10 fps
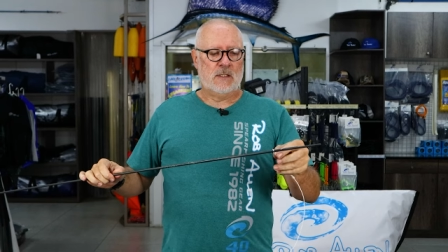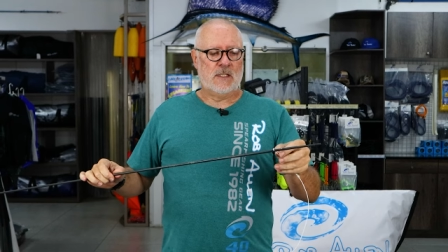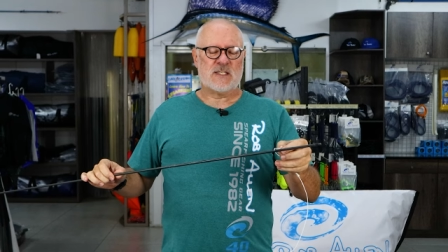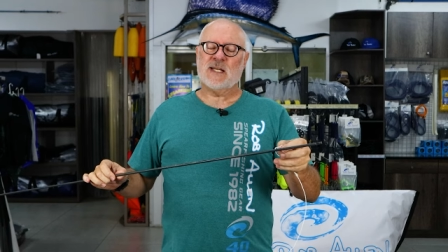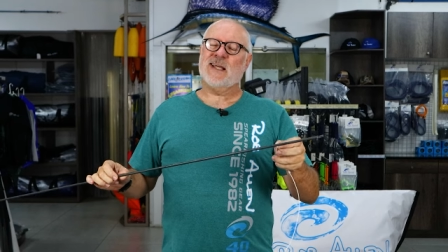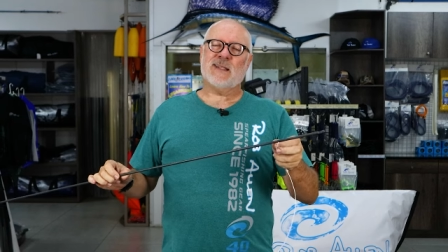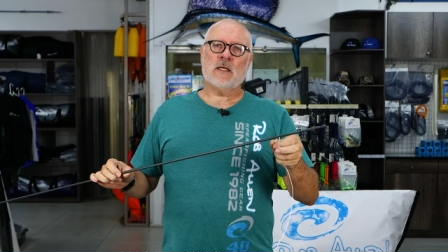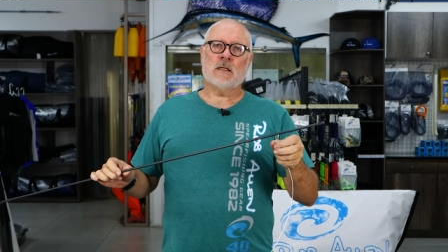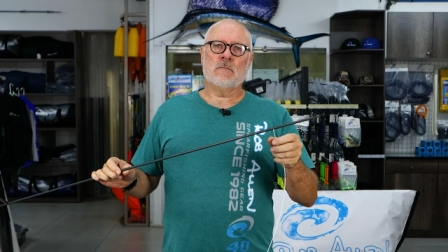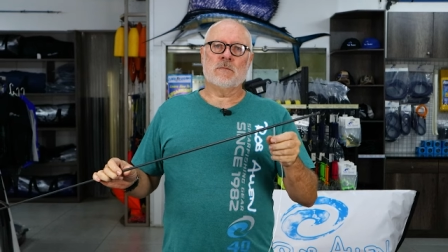There's
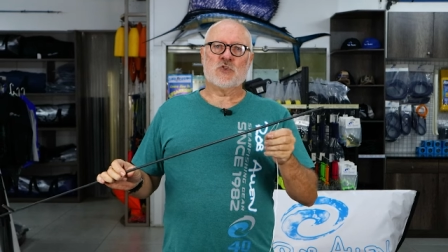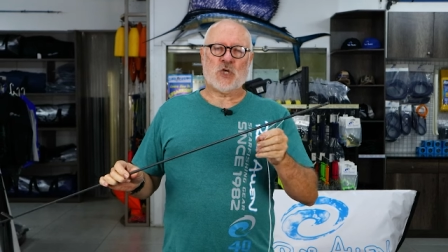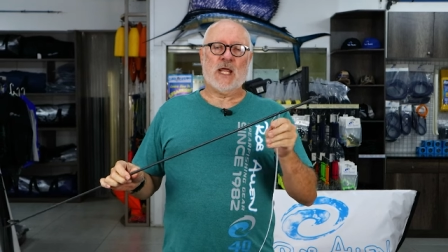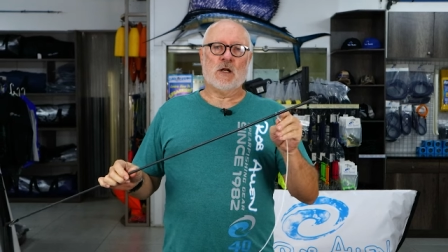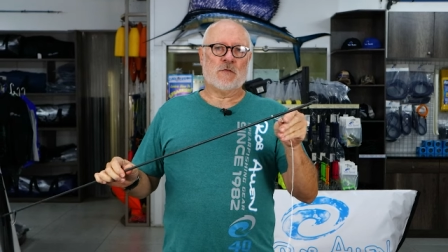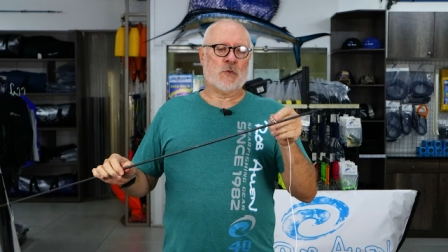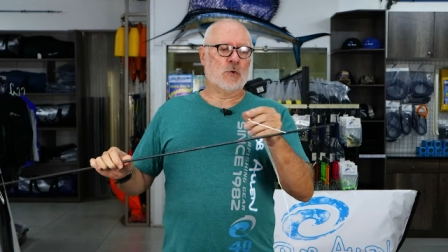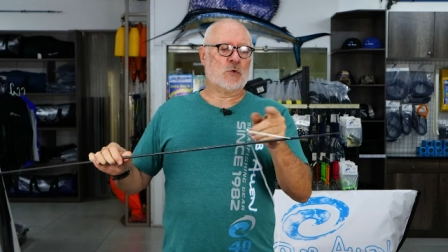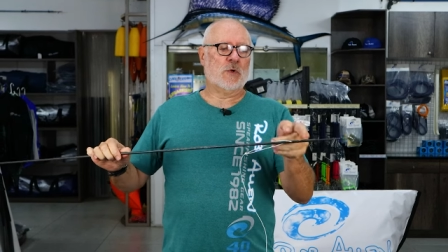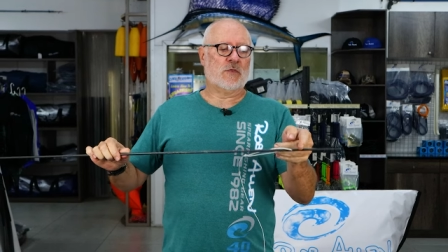another chain of
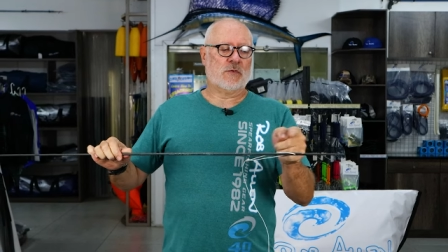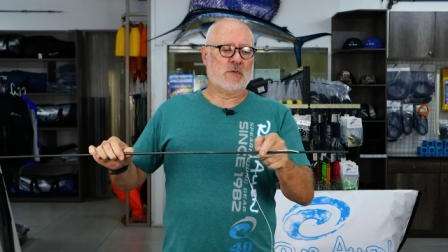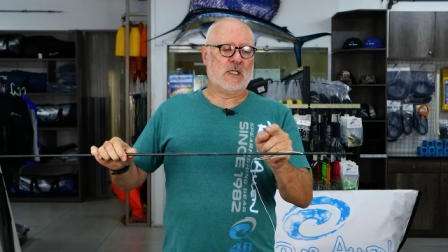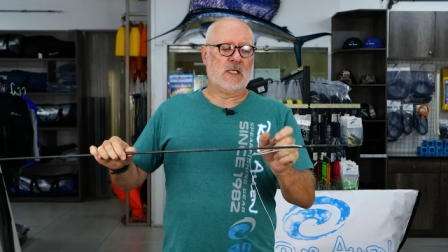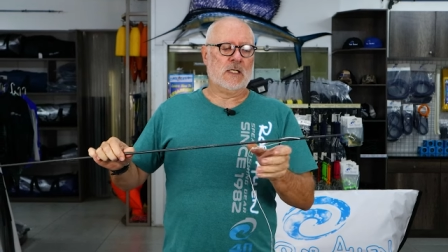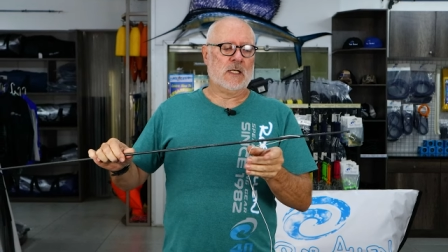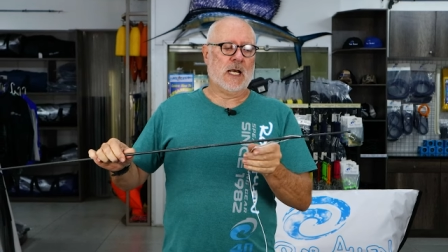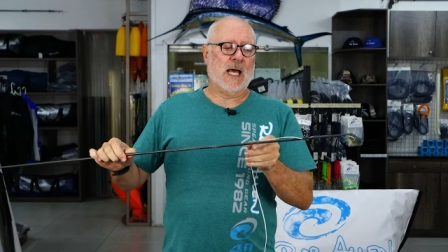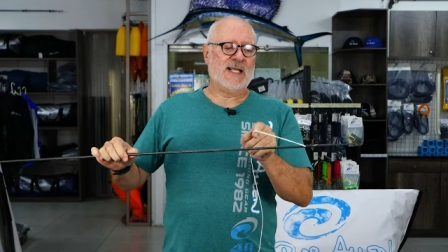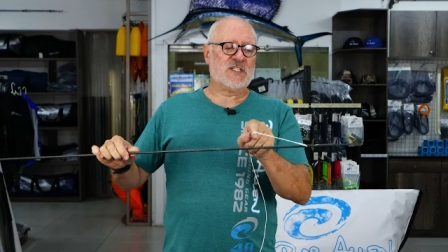thought with the
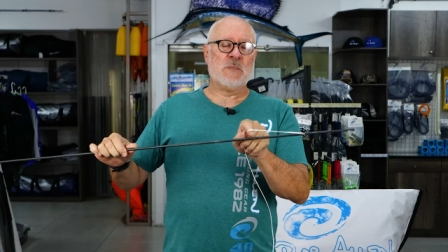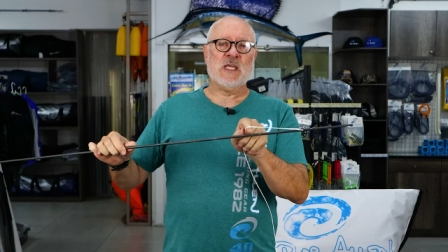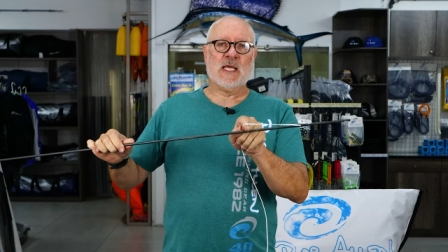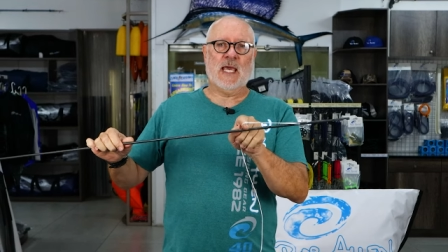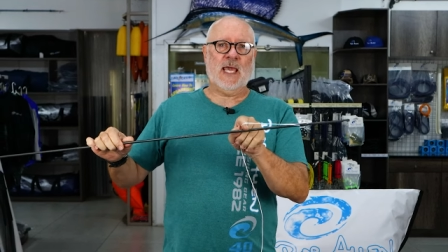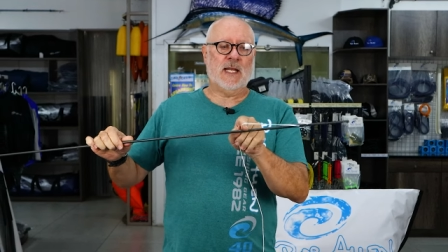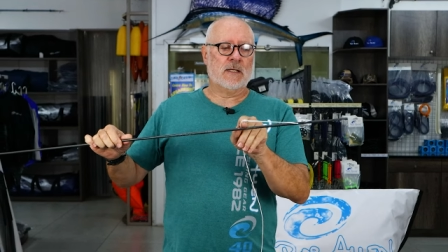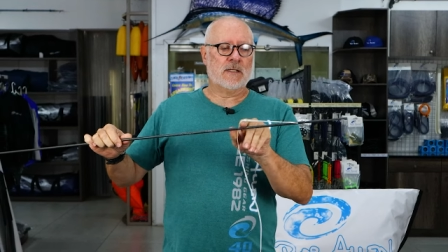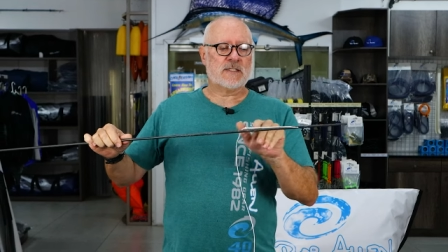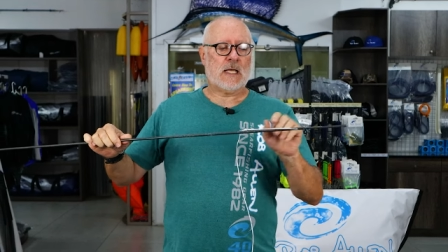lines being
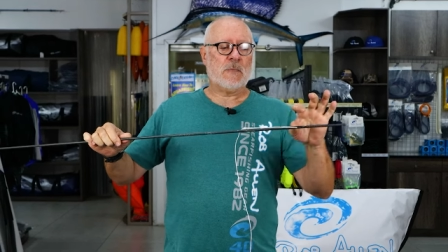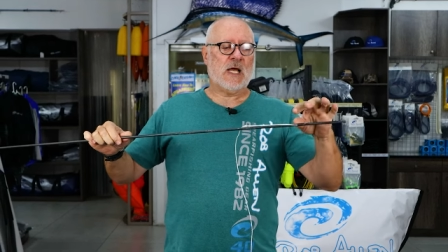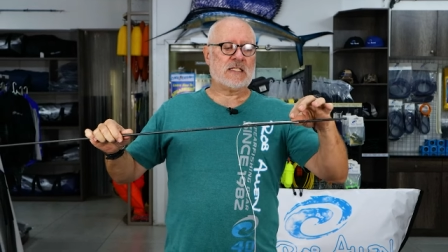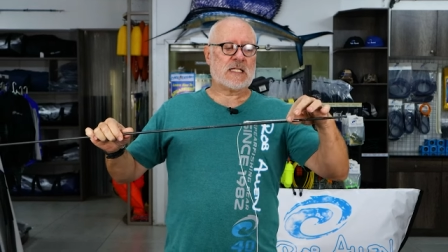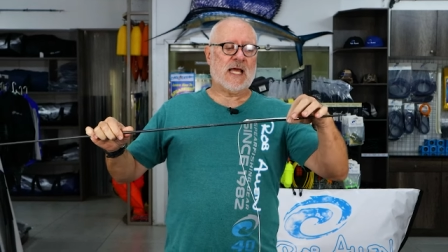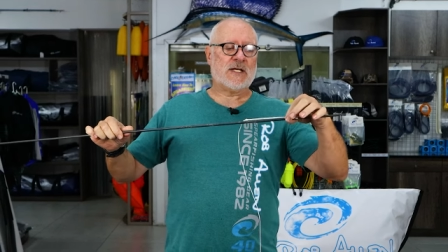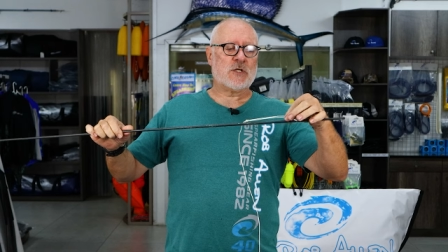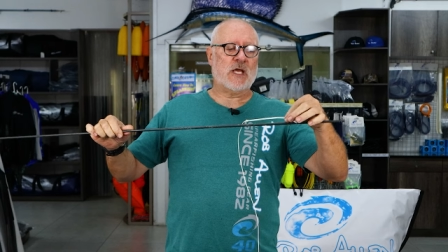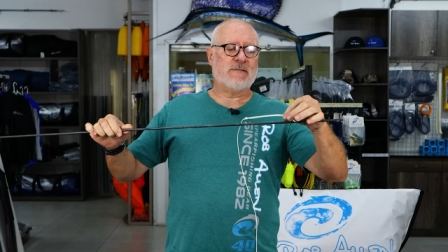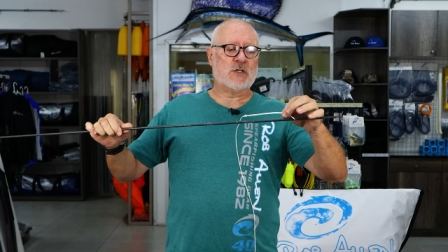ahead. Some guys like
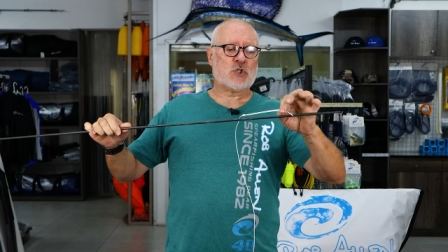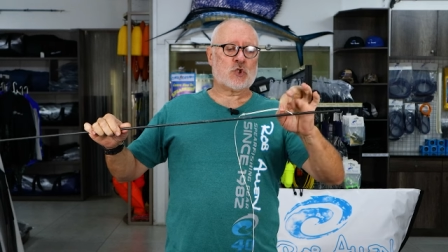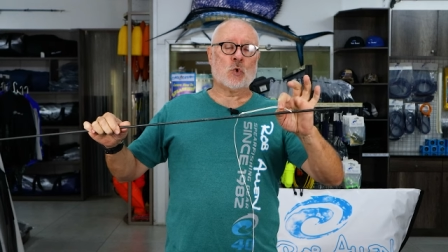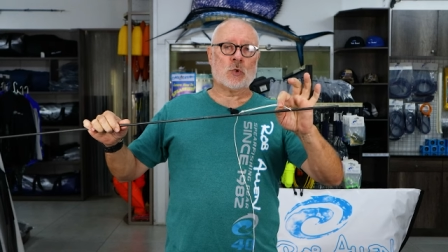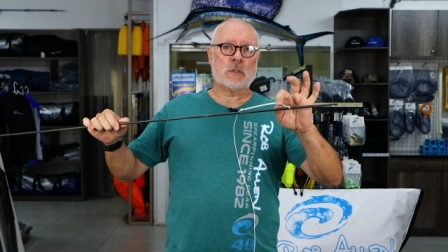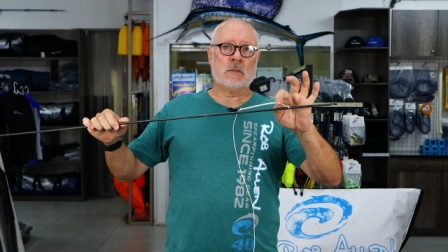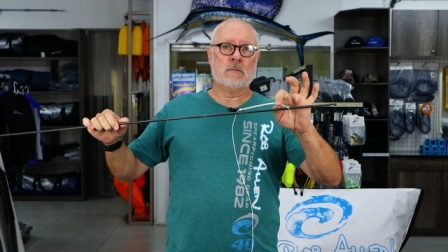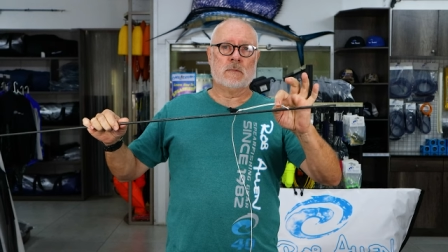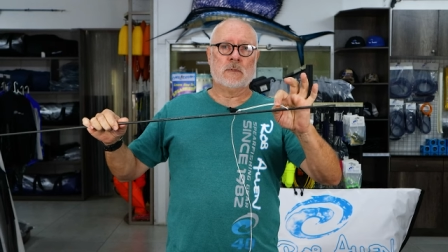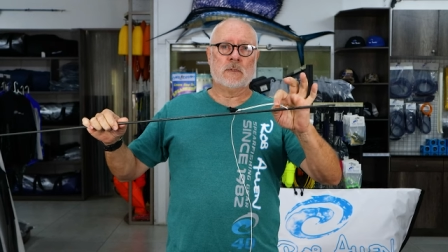to have a short
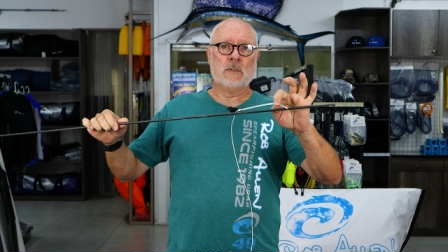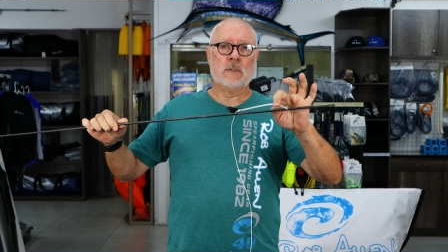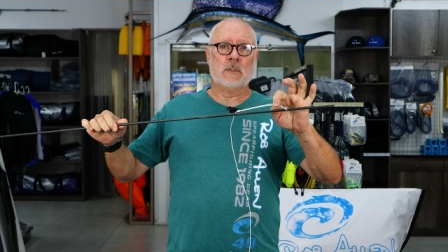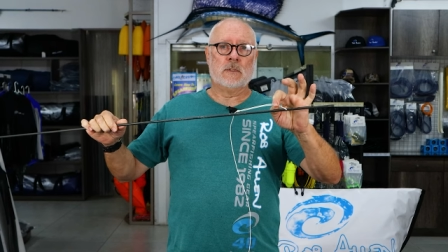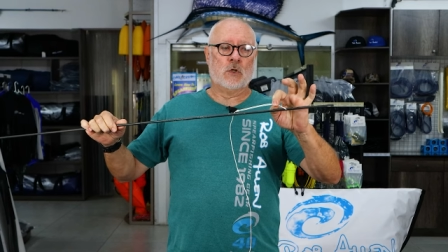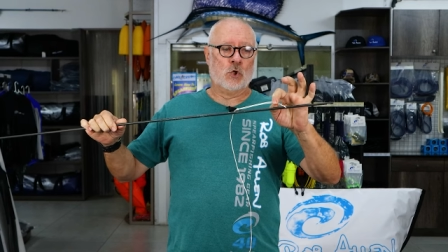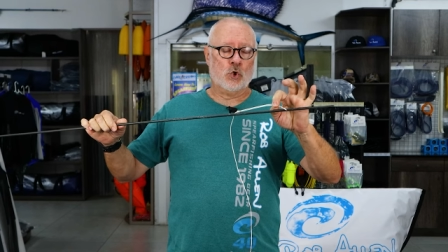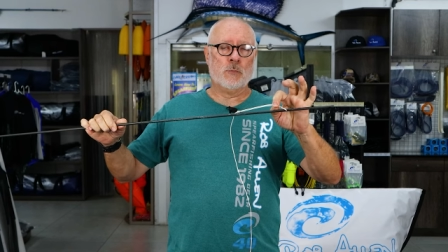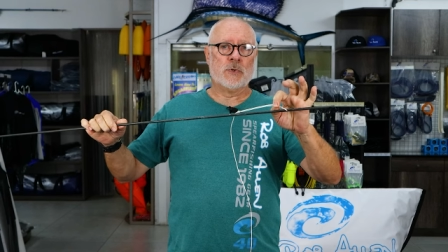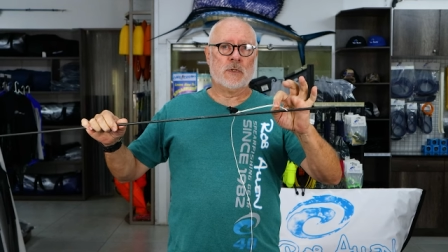
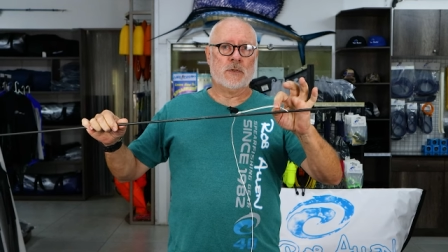loop.